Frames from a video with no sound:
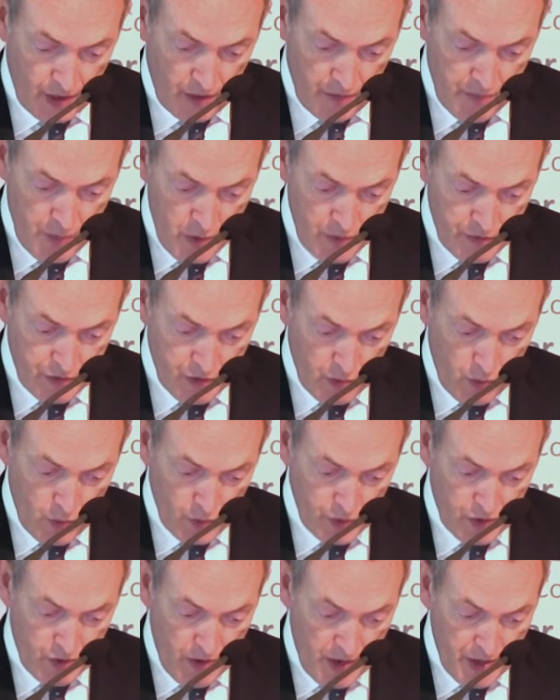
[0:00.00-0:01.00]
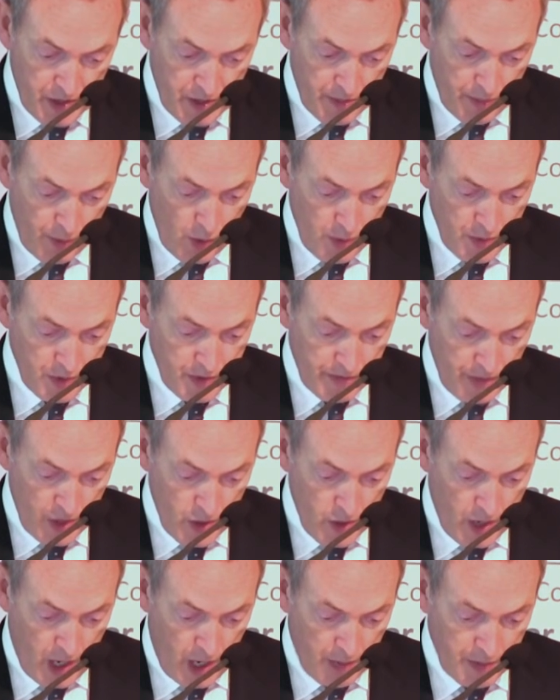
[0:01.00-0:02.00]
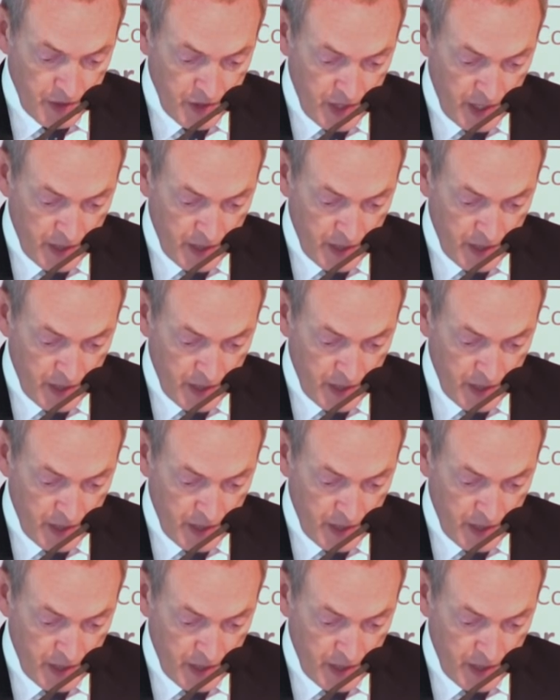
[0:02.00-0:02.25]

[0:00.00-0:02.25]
of moves towards greater deployment of low-carbon